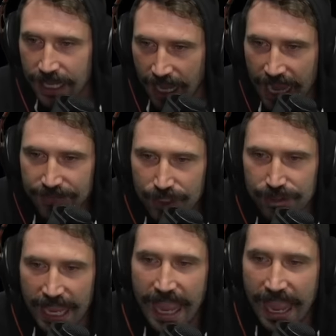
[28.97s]
I've
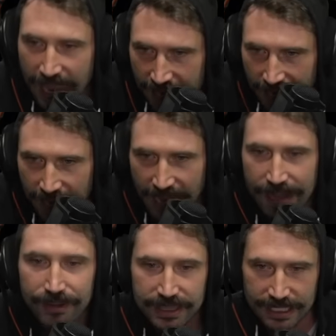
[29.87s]
used uh,
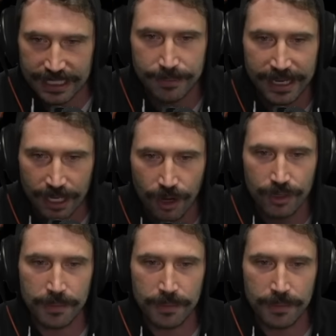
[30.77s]
everything in my own